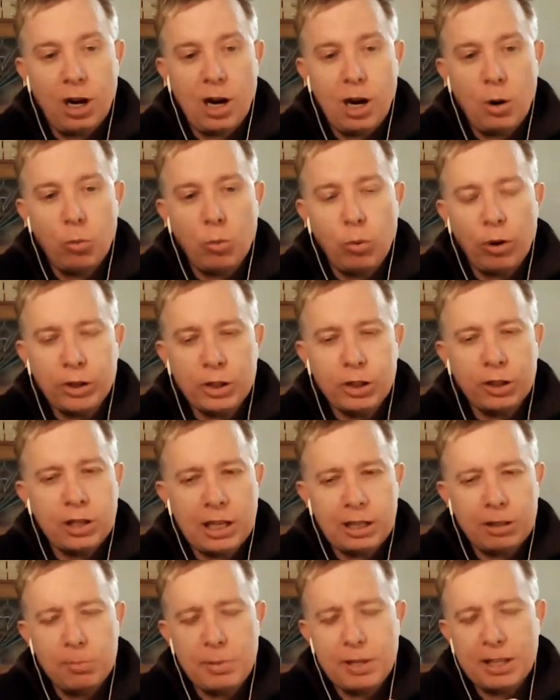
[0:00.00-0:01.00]
What do you
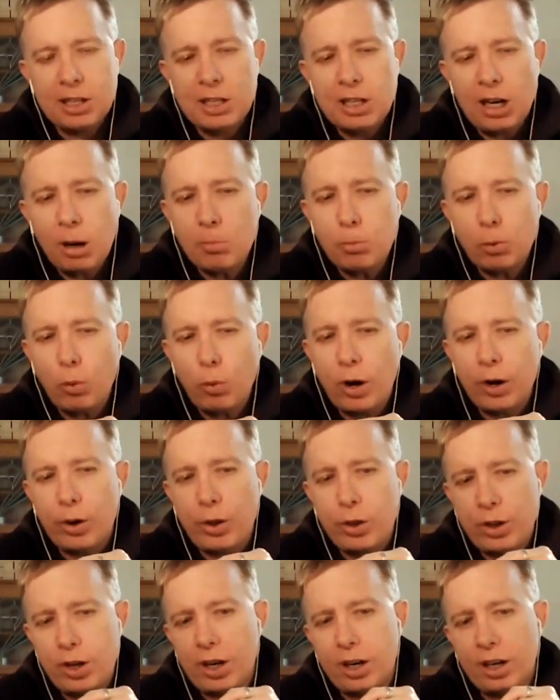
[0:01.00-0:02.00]
think would be the number one
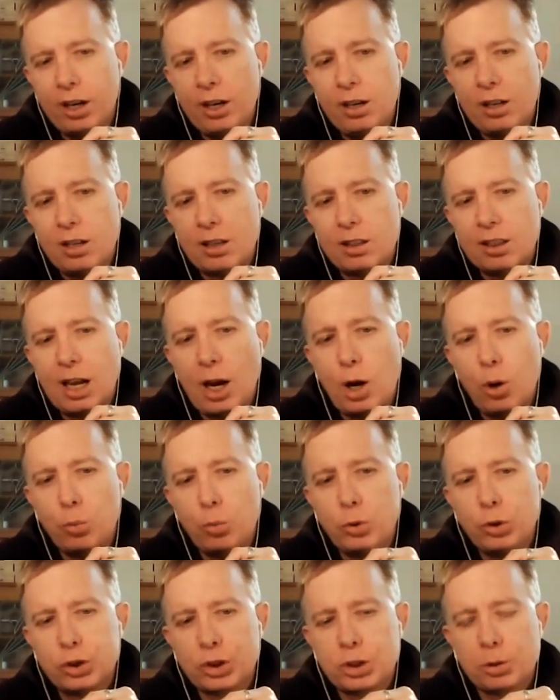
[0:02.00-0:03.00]
thing that
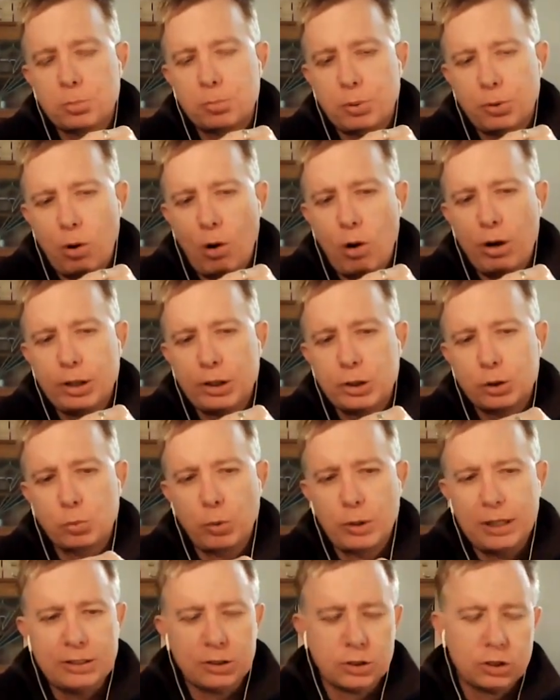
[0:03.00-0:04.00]
would surprise
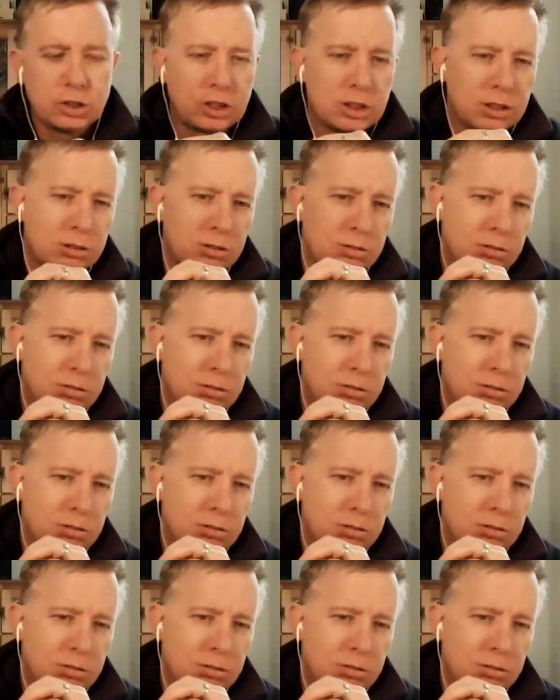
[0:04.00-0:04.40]
readers?